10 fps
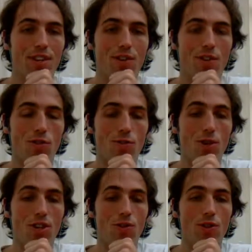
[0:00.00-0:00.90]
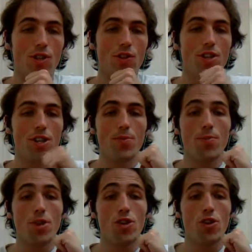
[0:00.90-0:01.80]
Transformational Leadership
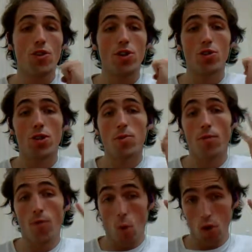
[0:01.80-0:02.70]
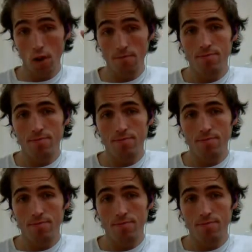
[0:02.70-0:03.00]
Journal Entry number 4,